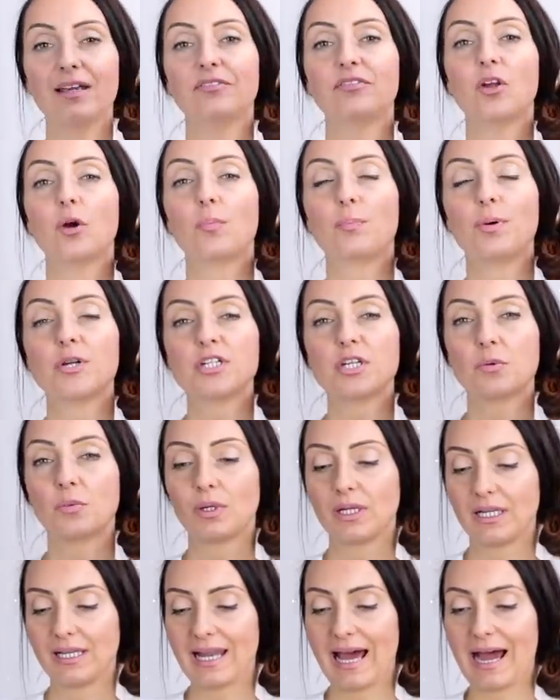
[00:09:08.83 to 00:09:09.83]
if your budget
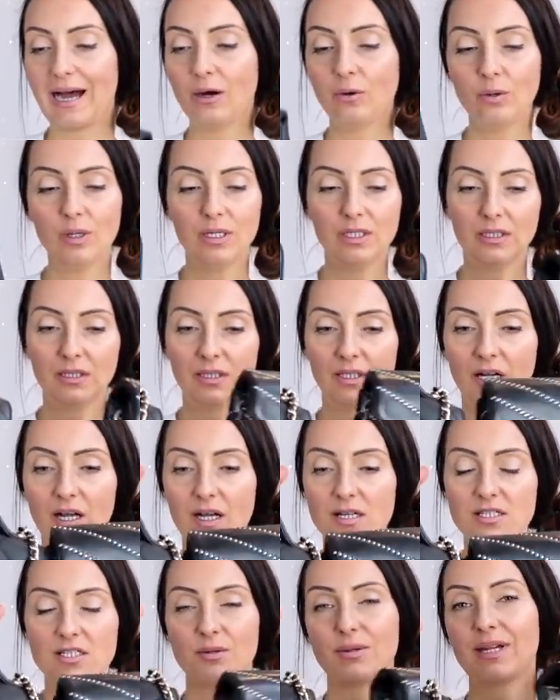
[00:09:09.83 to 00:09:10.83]
will allow.
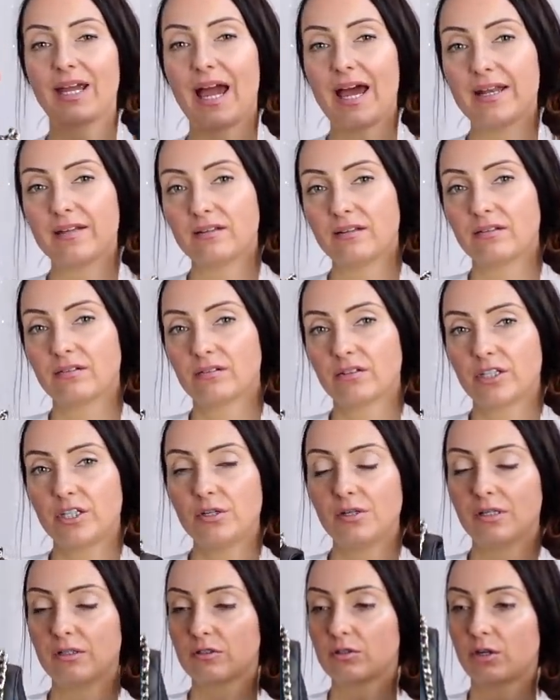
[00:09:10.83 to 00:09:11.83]
So again,
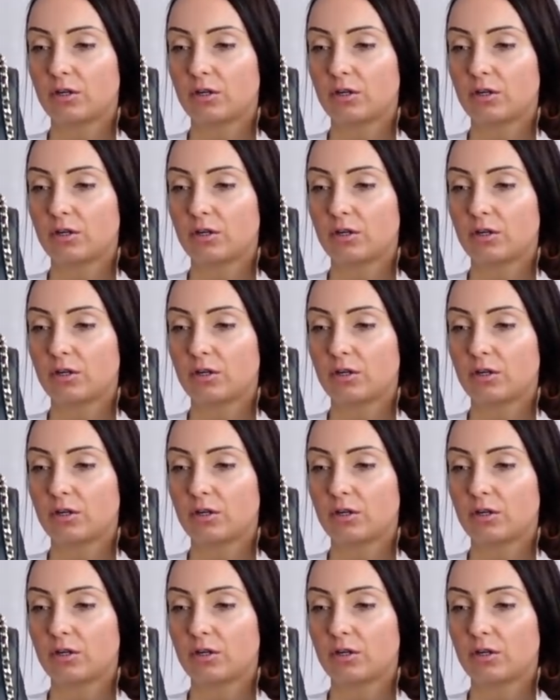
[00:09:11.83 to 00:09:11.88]
cute little